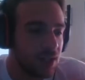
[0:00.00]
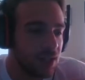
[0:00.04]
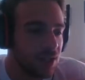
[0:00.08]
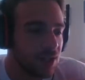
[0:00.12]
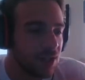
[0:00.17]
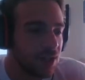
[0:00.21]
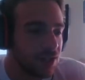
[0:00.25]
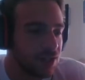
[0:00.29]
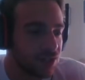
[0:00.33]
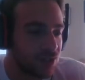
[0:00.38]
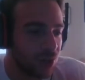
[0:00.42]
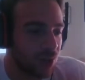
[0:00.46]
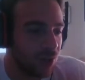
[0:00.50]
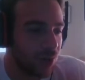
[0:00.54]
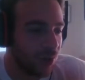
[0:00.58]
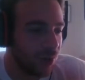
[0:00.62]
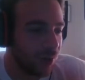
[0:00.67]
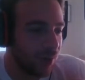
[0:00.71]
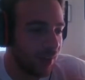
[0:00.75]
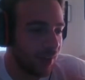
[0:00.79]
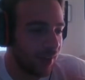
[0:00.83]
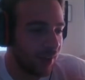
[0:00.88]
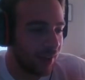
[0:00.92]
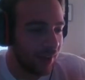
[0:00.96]

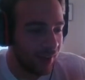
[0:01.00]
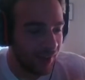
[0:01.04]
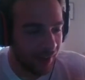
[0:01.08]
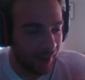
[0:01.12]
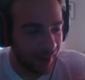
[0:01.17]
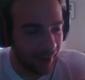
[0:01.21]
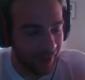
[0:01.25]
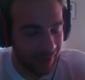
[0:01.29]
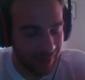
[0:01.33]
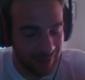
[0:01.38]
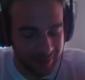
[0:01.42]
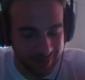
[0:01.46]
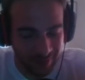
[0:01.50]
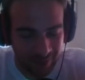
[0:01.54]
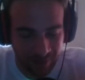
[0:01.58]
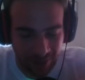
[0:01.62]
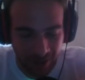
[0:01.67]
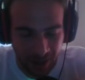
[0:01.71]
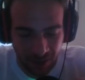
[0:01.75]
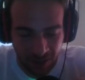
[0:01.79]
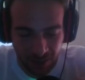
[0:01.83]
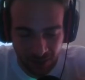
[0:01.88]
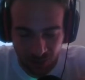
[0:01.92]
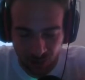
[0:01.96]
So
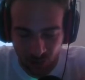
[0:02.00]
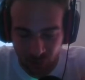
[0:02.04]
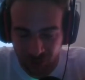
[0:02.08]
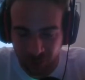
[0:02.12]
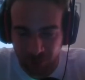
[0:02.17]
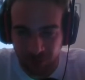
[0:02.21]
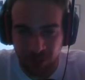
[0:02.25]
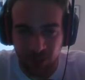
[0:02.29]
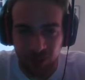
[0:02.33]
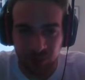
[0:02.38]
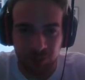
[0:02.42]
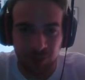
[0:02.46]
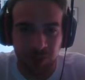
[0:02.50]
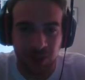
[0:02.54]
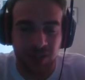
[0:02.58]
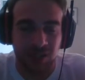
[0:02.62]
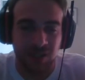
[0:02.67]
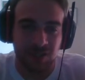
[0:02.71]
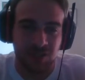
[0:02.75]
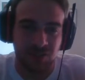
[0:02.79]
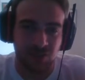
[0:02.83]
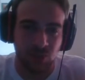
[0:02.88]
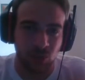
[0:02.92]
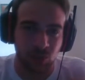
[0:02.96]
I thought about playing a sort